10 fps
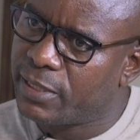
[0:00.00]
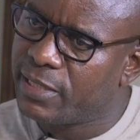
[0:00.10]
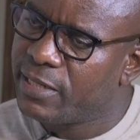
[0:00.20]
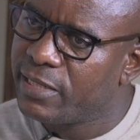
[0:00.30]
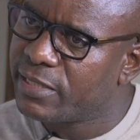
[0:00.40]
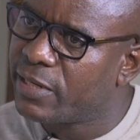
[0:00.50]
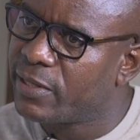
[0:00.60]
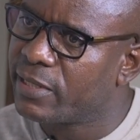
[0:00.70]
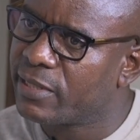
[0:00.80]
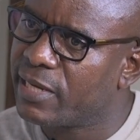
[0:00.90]
in
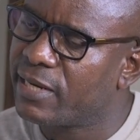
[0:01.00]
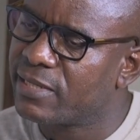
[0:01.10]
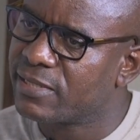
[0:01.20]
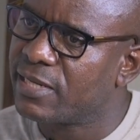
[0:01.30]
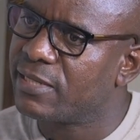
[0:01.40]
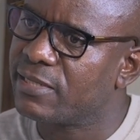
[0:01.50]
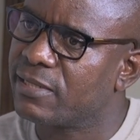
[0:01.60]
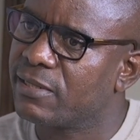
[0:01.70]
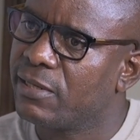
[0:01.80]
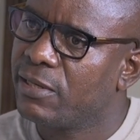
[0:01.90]
hindering the
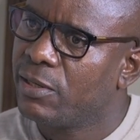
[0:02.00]
understanding